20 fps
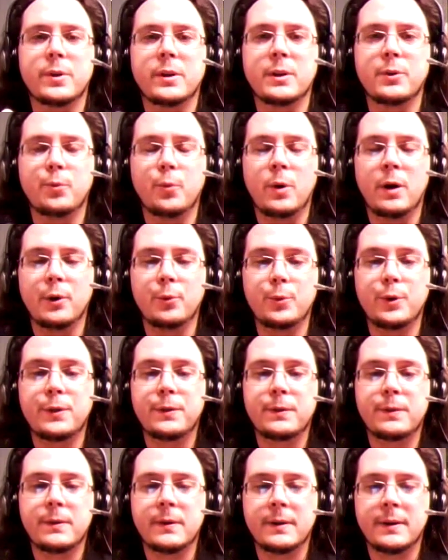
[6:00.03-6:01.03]
really want.
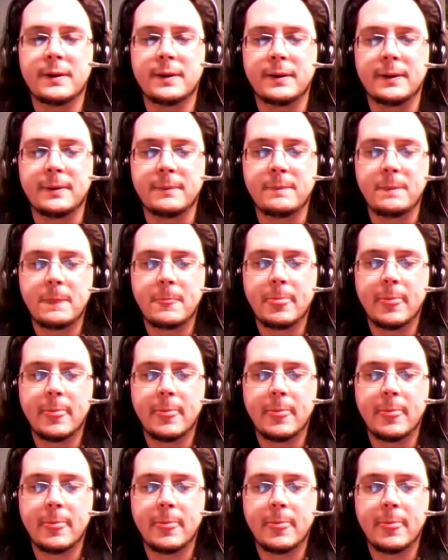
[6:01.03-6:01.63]
With, uh,